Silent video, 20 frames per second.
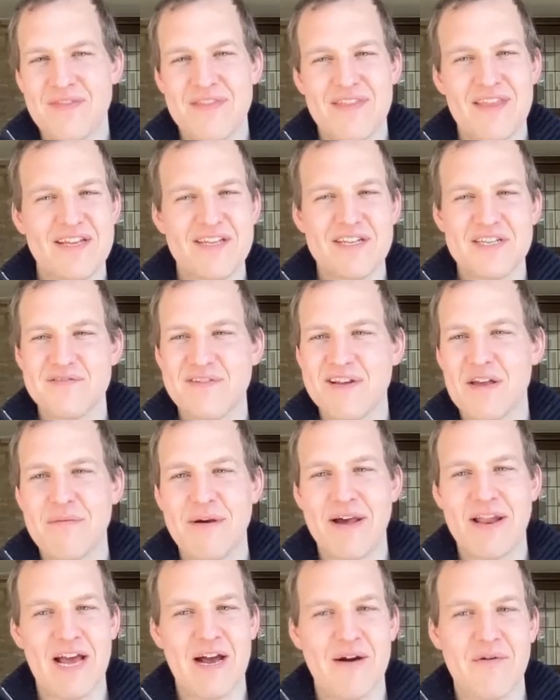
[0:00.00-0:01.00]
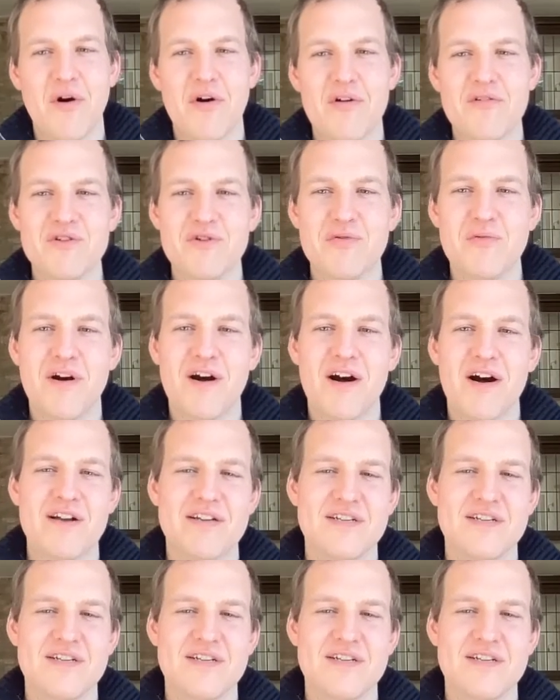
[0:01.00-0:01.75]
then it doesn't really matter how old you are.